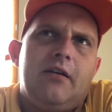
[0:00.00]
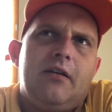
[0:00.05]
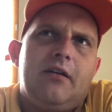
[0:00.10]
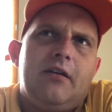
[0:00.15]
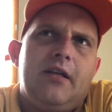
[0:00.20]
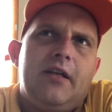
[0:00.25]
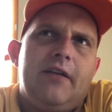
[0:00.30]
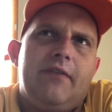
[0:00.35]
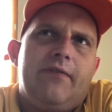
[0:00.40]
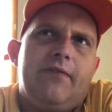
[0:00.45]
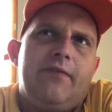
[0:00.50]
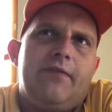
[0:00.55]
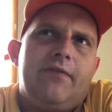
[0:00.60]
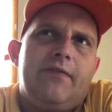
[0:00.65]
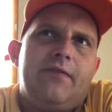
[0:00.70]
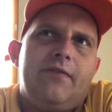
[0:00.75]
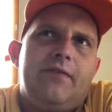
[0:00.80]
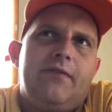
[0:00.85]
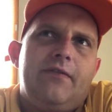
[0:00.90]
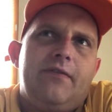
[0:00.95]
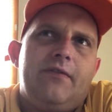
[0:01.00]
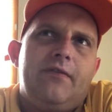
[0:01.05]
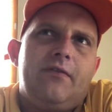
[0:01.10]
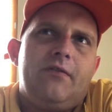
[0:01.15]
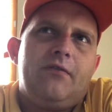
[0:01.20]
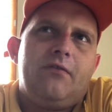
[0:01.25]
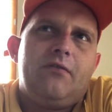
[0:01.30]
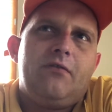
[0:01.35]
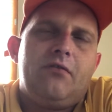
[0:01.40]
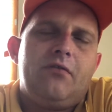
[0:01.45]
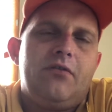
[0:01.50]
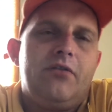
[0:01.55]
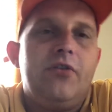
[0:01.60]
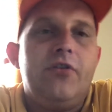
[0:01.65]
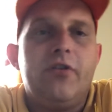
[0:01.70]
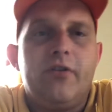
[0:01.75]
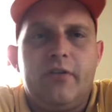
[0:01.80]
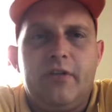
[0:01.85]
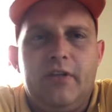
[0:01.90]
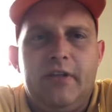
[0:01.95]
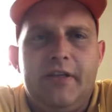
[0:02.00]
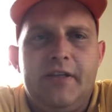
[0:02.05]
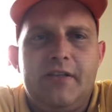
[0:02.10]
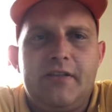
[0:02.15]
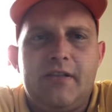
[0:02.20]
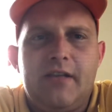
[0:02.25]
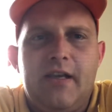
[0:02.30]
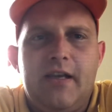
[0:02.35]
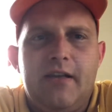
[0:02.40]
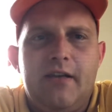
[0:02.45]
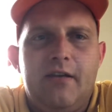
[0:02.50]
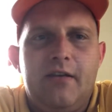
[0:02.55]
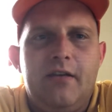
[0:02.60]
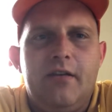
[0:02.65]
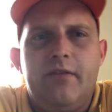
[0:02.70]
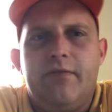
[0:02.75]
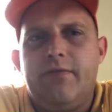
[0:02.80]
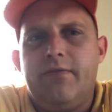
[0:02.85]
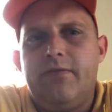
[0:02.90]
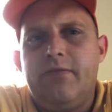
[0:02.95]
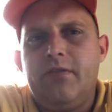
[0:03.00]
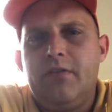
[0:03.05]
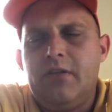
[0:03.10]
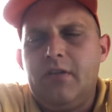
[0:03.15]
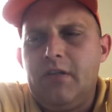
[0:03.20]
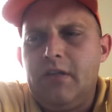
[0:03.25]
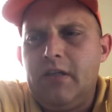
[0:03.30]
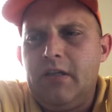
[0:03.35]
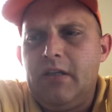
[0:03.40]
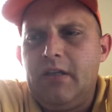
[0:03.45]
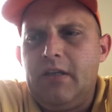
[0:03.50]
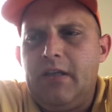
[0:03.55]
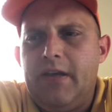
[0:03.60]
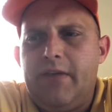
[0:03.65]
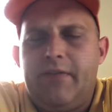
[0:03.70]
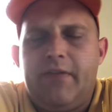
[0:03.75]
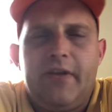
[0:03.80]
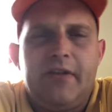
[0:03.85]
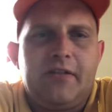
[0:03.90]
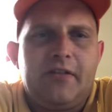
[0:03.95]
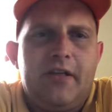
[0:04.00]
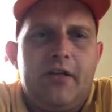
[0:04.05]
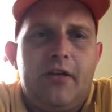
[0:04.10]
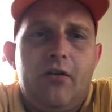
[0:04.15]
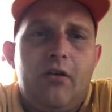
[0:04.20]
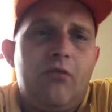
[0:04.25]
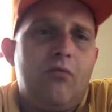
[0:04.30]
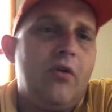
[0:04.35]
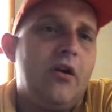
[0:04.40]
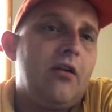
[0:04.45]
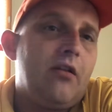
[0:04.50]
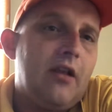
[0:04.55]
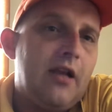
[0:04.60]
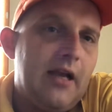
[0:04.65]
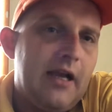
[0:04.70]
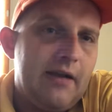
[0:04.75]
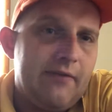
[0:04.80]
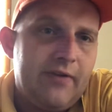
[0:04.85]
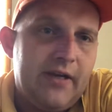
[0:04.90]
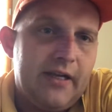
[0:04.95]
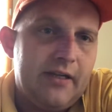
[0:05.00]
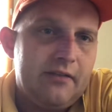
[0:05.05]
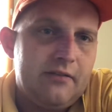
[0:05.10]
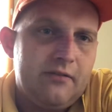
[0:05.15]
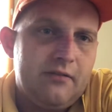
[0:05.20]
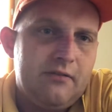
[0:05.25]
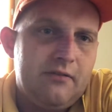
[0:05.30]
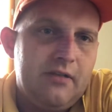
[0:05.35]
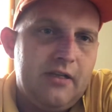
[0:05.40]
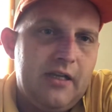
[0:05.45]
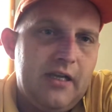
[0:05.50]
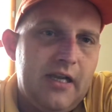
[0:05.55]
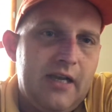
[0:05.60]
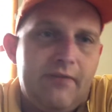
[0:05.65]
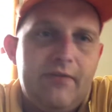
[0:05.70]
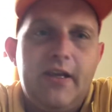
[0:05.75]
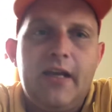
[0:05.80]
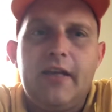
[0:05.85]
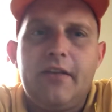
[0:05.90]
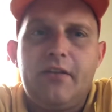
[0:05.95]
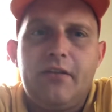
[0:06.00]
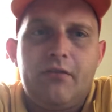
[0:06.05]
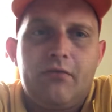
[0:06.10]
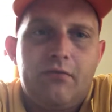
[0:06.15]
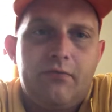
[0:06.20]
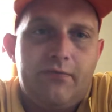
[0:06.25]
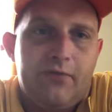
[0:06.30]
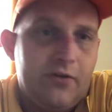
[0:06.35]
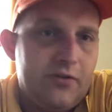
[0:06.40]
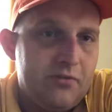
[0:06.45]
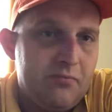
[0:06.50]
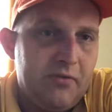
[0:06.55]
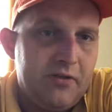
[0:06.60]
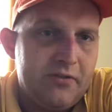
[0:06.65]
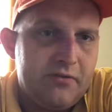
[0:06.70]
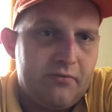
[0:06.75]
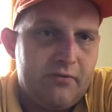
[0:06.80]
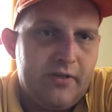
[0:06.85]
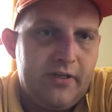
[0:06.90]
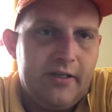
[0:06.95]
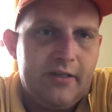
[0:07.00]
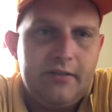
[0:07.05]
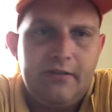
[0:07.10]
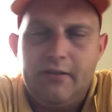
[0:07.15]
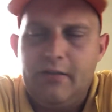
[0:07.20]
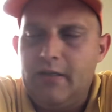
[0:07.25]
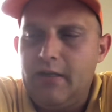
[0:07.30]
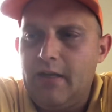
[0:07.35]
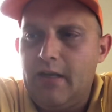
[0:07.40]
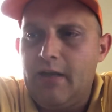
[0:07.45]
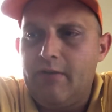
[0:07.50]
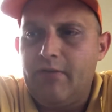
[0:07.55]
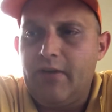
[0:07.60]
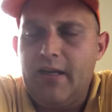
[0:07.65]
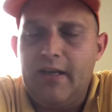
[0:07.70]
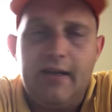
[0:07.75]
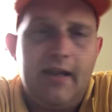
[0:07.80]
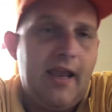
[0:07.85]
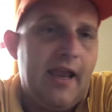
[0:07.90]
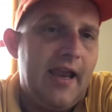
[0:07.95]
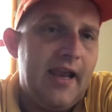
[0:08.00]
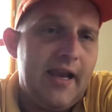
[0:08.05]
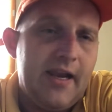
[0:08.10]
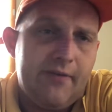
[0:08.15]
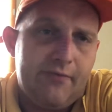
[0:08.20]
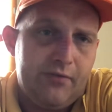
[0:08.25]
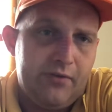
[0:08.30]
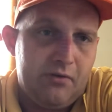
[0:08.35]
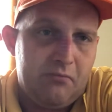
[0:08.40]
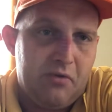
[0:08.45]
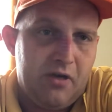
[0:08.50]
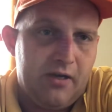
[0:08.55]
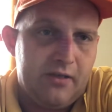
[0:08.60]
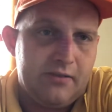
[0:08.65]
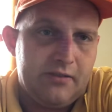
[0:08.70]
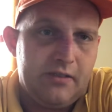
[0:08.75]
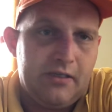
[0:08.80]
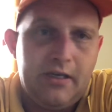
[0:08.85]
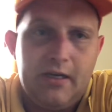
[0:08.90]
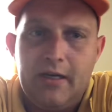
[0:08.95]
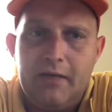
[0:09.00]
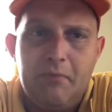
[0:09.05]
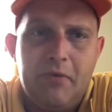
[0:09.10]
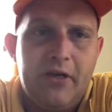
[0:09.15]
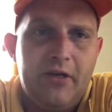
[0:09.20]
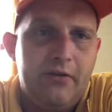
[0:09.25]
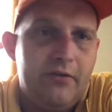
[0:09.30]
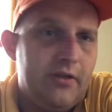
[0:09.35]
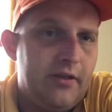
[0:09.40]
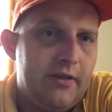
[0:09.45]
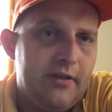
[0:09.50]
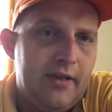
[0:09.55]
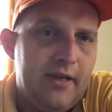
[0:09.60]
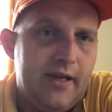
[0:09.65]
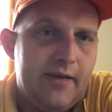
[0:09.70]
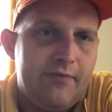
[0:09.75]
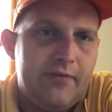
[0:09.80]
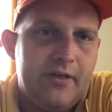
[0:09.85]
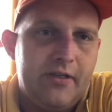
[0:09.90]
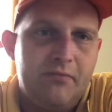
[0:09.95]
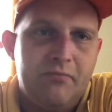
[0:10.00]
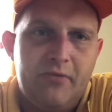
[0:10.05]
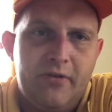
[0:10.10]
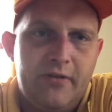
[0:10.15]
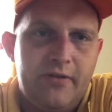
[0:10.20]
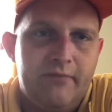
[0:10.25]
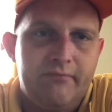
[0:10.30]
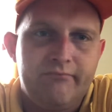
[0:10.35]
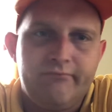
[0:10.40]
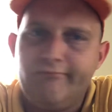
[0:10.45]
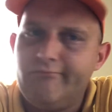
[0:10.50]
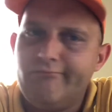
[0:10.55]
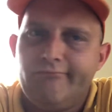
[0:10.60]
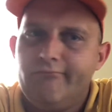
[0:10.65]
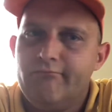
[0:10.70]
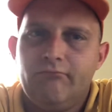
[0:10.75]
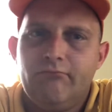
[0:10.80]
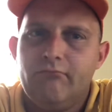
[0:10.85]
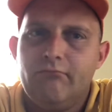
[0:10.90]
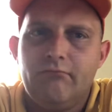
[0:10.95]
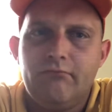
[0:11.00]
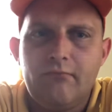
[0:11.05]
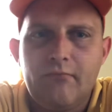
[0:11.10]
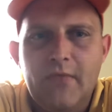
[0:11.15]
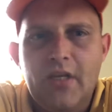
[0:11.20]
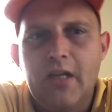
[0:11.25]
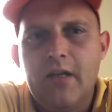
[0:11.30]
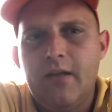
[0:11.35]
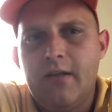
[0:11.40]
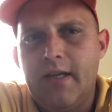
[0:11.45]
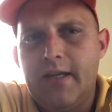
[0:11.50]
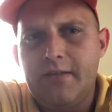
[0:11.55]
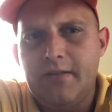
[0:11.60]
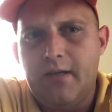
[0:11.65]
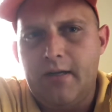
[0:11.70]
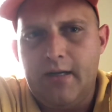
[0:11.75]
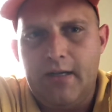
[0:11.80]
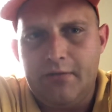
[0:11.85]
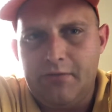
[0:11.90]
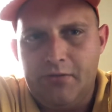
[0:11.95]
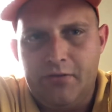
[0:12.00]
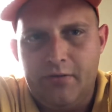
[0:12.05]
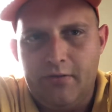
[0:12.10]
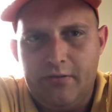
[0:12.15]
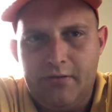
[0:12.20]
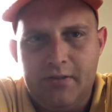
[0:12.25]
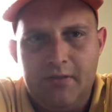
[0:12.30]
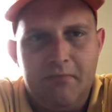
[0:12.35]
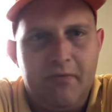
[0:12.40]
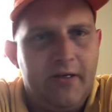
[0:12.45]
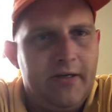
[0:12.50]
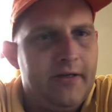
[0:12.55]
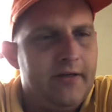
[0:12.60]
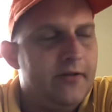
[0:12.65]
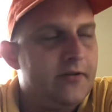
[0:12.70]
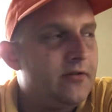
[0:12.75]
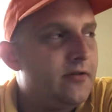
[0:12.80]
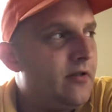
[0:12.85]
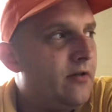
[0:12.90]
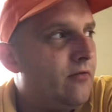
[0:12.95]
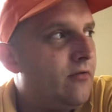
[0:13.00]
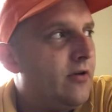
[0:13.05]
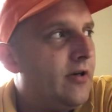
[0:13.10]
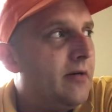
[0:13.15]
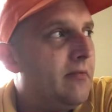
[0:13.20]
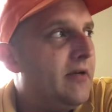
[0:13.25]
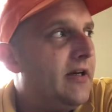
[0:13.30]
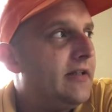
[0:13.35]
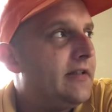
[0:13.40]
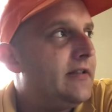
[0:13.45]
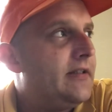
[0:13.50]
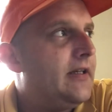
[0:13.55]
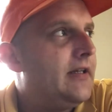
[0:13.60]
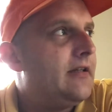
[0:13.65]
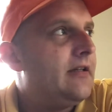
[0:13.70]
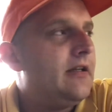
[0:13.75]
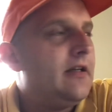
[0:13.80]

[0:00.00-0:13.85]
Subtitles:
If during the lease signing, if they say, oh, well, I've got the first month's rent and I've got half the deposit, can I pay you the other half next month? That's all right. I'll just show it to somebody else. Don't worry about that.